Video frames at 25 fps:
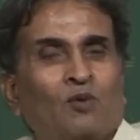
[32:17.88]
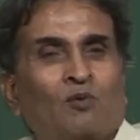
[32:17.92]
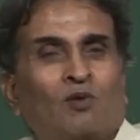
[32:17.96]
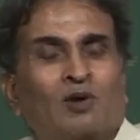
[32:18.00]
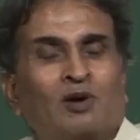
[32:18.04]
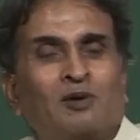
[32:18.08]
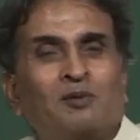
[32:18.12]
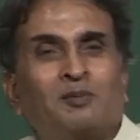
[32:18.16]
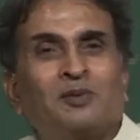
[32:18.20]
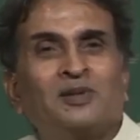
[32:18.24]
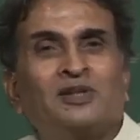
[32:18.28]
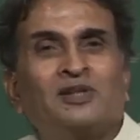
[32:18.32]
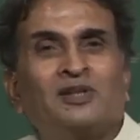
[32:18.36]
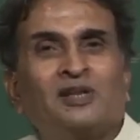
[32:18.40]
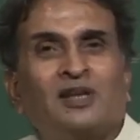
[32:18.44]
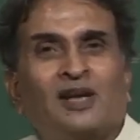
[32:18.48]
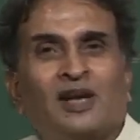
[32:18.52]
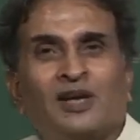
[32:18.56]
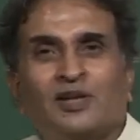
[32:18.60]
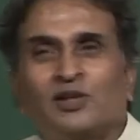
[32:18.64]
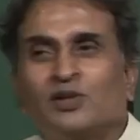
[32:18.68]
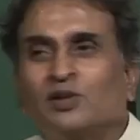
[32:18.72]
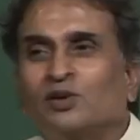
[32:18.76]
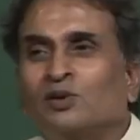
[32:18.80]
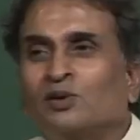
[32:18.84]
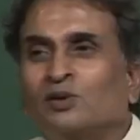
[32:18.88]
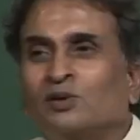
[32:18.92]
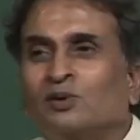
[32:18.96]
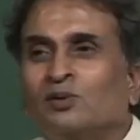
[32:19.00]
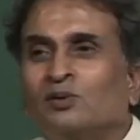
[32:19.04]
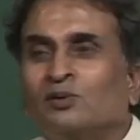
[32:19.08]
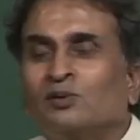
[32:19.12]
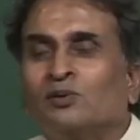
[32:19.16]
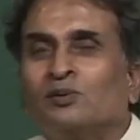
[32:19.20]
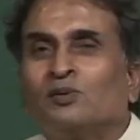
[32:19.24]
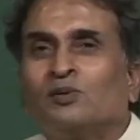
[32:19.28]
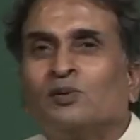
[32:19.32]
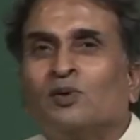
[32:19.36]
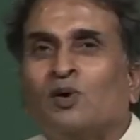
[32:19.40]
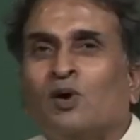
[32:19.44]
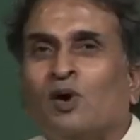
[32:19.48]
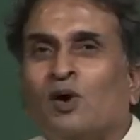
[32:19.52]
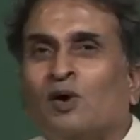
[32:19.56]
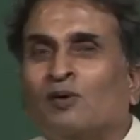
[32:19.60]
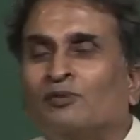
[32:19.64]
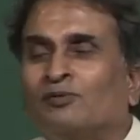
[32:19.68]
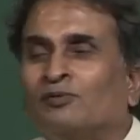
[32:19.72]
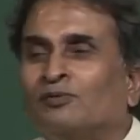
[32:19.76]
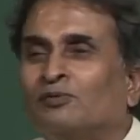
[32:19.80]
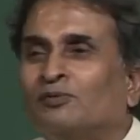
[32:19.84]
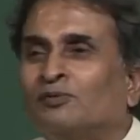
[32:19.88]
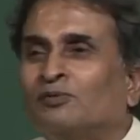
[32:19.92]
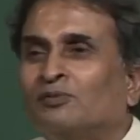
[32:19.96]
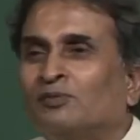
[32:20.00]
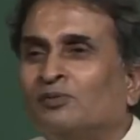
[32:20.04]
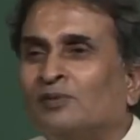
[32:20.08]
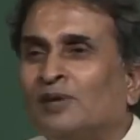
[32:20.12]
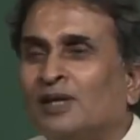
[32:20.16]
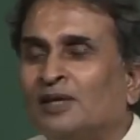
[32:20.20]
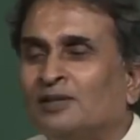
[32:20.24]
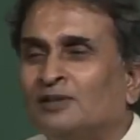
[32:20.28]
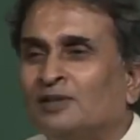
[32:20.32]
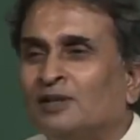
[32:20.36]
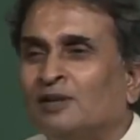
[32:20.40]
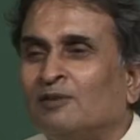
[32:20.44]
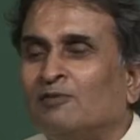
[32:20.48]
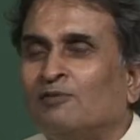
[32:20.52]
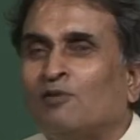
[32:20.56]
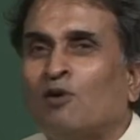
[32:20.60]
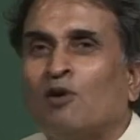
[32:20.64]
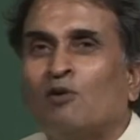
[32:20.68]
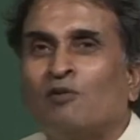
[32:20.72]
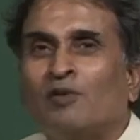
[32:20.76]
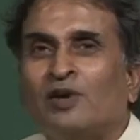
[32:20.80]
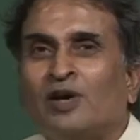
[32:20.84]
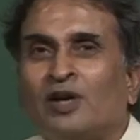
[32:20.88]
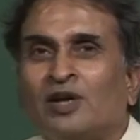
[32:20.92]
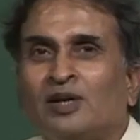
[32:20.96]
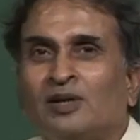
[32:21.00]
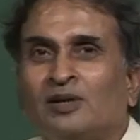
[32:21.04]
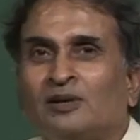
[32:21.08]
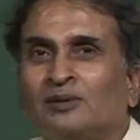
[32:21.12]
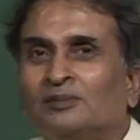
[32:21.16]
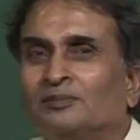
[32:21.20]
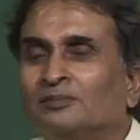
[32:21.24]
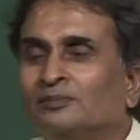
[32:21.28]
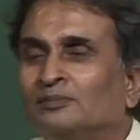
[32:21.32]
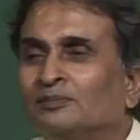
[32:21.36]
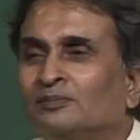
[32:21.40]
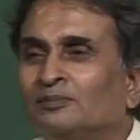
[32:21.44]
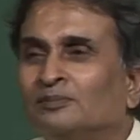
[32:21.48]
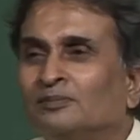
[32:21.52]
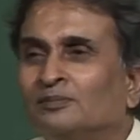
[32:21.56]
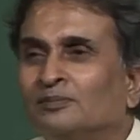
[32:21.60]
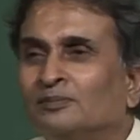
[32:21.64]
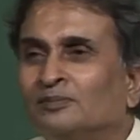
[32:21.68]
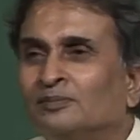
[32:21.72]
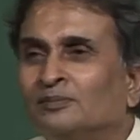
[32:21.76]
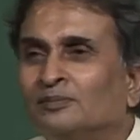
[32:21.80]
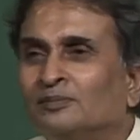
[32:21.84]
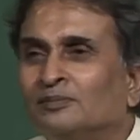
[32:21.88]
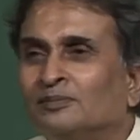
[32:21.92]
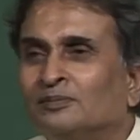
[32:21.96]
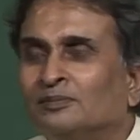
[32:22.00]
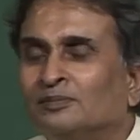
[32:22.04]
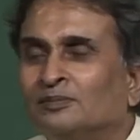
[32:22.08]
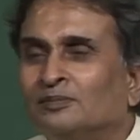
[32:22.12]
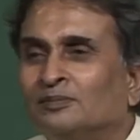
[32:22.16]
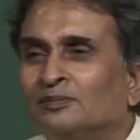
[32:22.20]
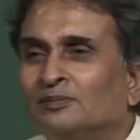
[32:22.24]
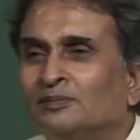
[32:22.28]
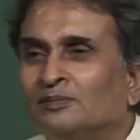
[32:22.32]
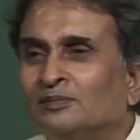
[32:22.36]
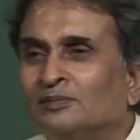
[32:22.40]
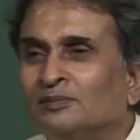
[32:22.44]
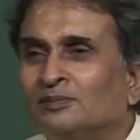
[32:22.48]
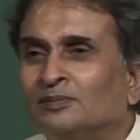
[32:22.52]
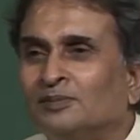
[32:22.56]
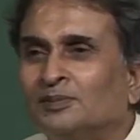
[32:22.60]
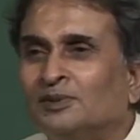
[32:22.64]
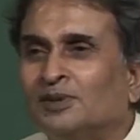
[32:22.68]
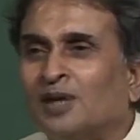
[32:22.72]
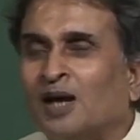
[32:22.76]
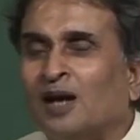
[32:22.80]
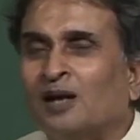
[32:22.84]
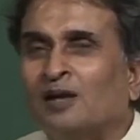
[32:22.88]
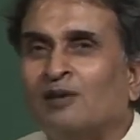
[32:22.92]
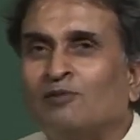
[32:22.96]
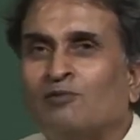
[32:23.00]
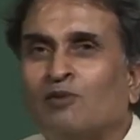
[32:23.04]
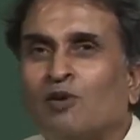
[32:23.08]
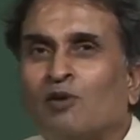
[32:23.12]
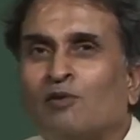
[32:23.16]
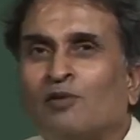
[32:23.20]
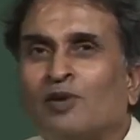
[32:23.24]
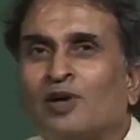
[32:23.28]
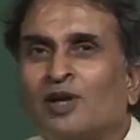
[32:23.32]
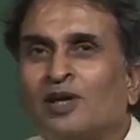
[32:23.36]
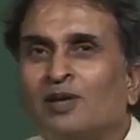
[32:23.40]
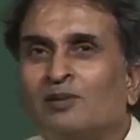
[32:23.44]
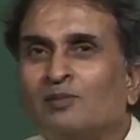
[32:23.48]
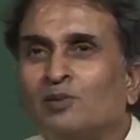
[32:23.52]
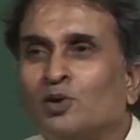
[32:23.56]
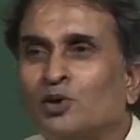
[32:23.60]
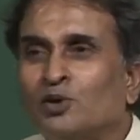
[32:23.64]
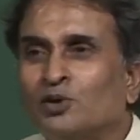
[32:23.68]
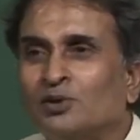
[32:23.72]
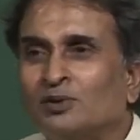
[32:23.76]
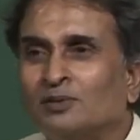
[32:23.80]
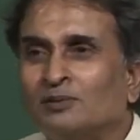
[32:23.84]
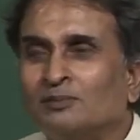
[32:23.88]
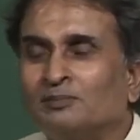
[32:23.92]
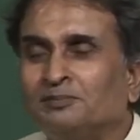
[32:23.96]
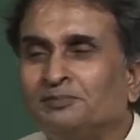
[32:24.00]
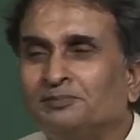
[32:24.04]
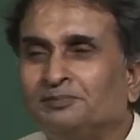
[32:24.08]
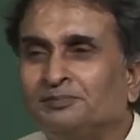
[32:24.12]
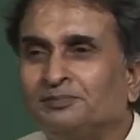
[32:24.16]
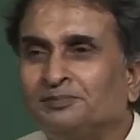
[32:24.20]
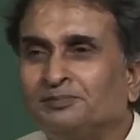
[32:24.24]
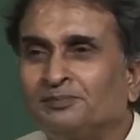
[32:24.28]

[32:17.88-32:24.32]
What will be the direction of, let us say, forwarding, yarn forwarding motion?